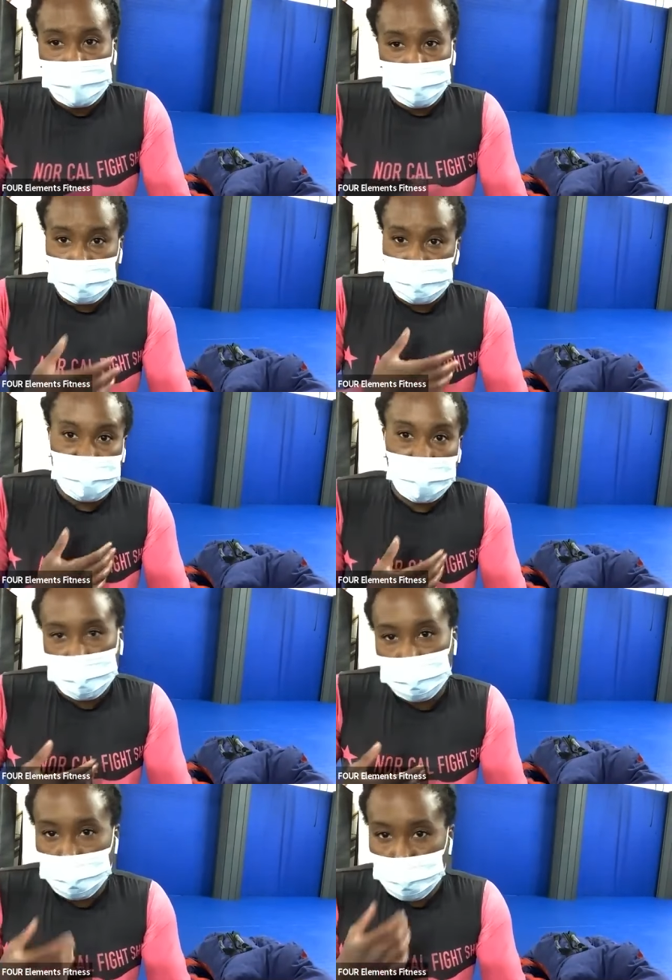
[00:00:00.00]

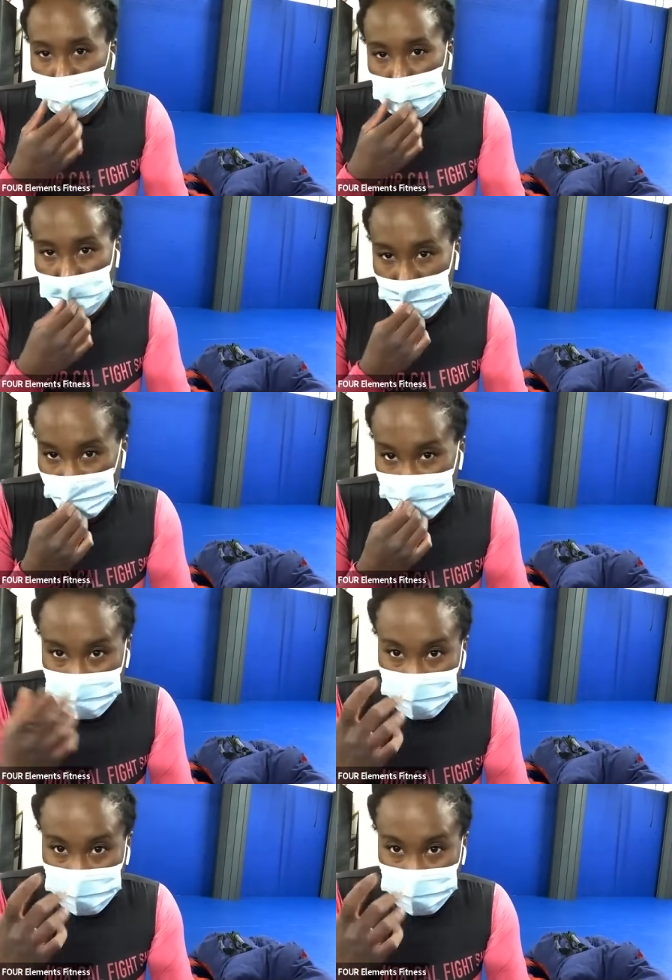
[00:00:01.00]
north-south, or I think